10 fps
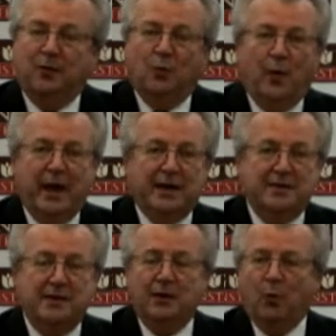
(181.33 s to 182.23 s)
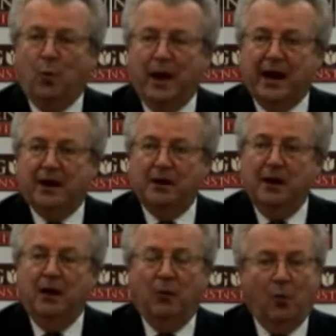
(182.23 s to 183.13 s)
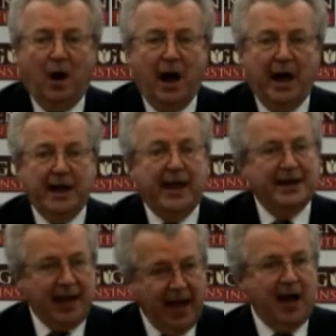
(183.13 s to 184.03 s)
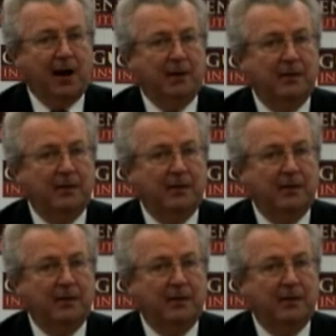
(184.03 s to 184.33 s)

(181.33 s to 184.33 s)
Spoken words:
when, where, why, and how.